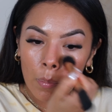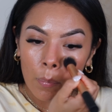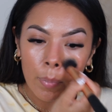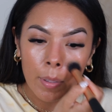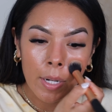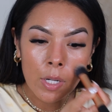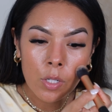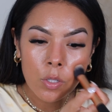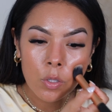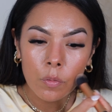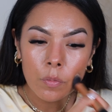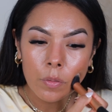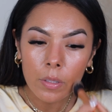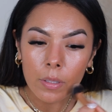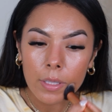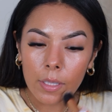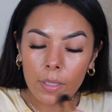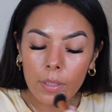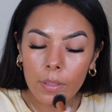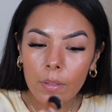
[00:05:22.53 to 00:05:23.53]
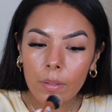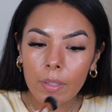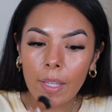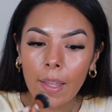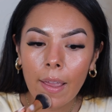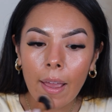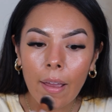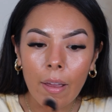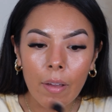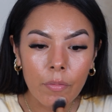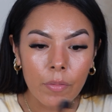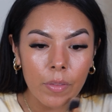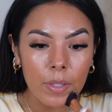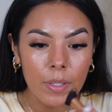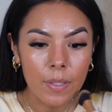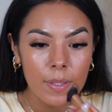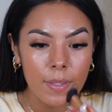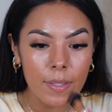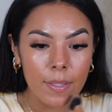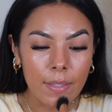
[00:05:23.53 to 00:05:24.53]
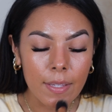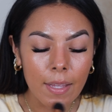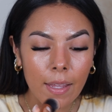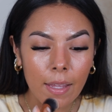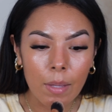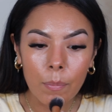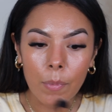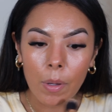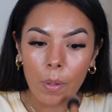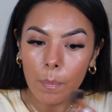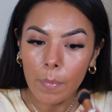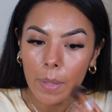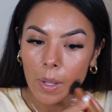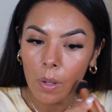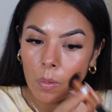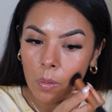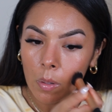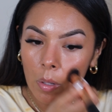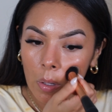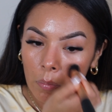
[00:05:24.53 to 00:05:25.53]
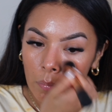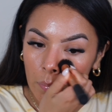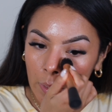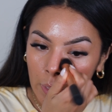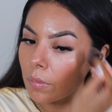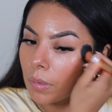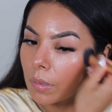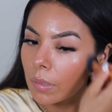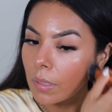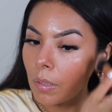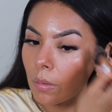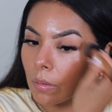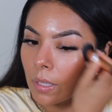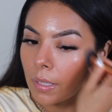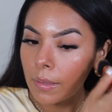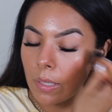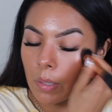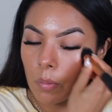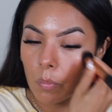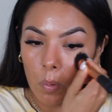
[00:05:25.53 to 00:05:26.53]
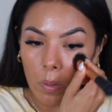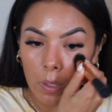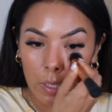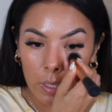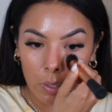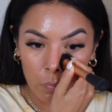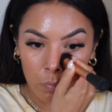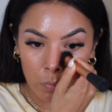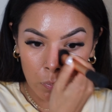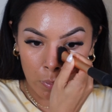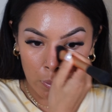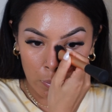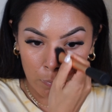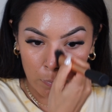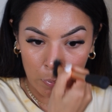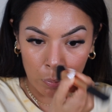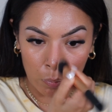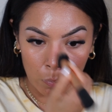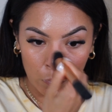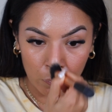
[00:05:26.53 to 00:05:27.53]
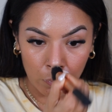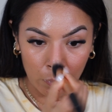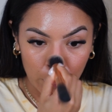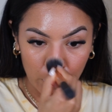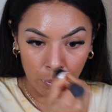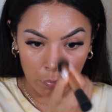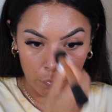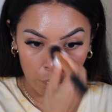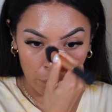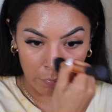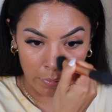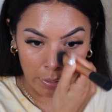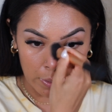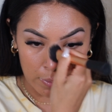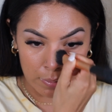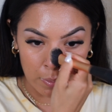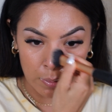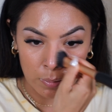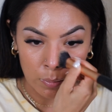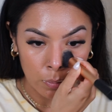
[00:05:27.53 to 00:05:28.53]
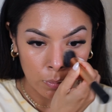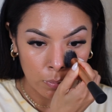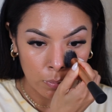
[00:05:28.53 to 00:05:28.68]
But I do feel like they have the same amount of like glow. Like they really give you a beautiful perfected